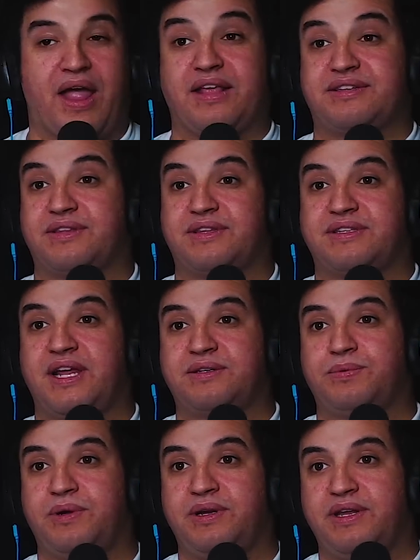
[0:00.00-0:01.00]
Okay, so this
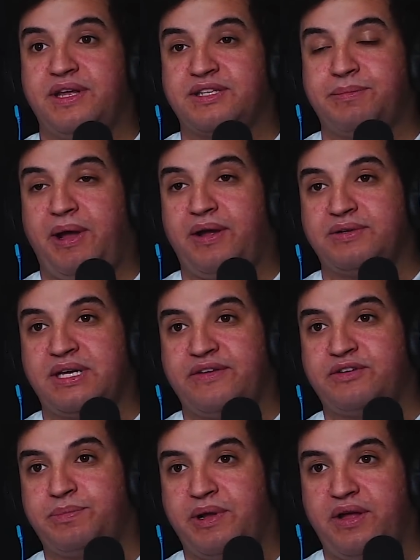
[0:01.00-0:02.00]
next one is about
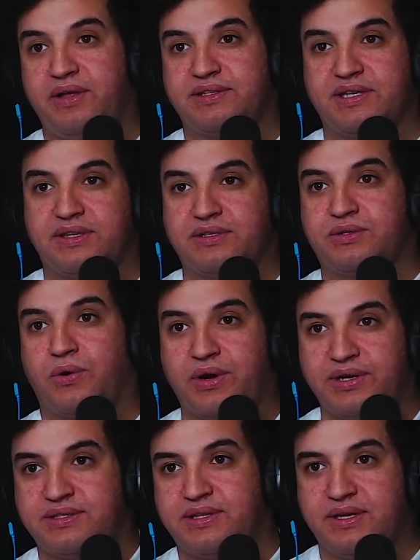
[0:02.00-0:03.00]
Dave Chappelle. It's like the
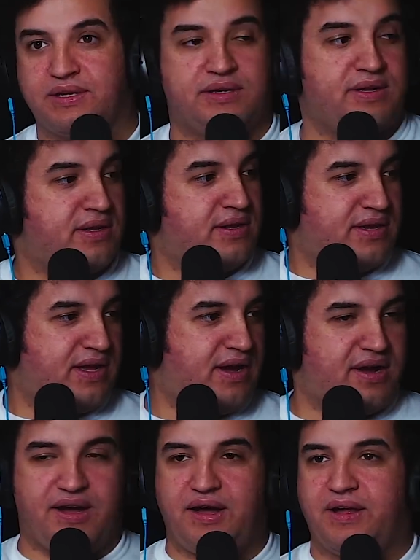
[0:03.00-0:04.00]
stories thing.
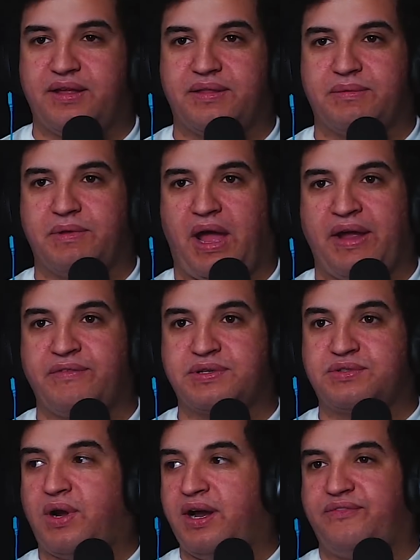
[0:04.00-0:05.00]
I
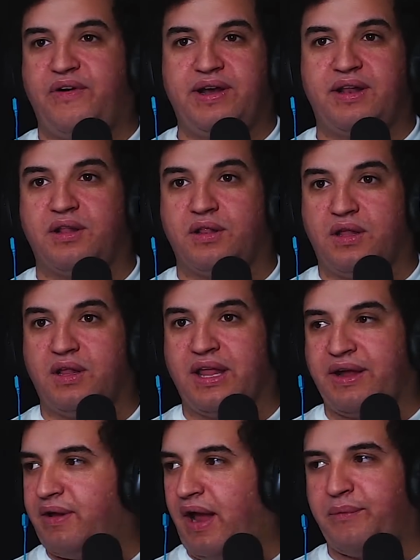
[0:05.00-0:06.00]
was trying to find it,
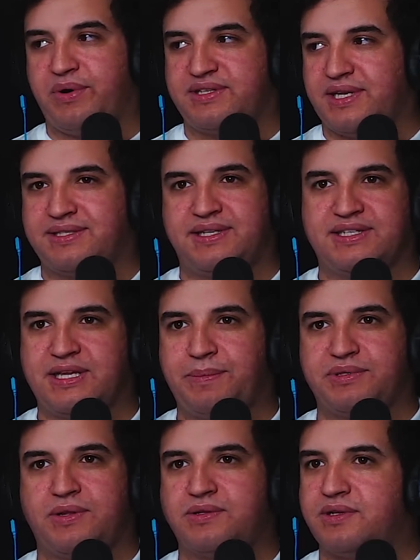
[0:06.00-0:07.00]
I want to say 6
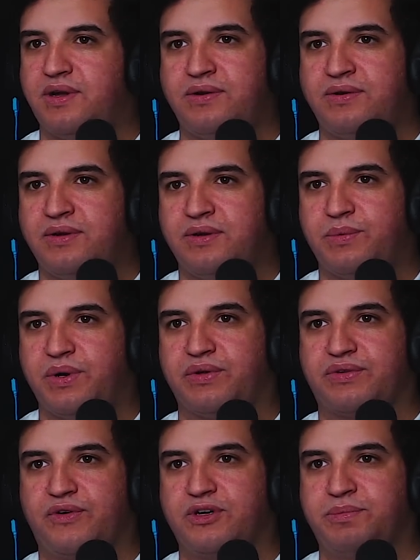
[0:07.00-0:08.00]
episodes ago when it
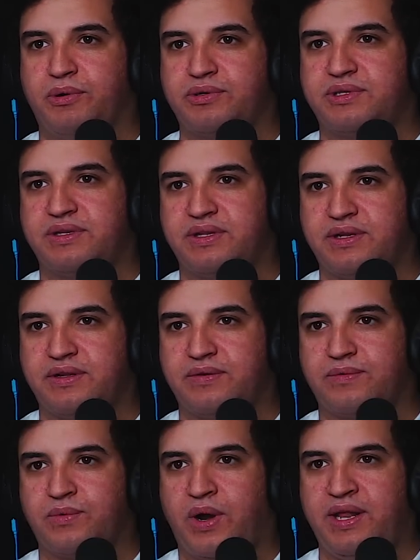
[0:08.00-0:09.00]
was first posted in
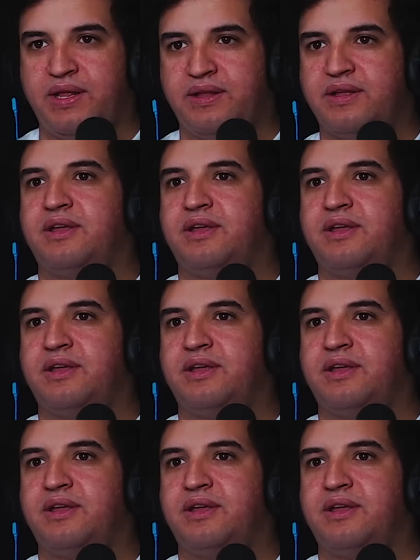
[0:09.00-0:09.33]
the Reddit.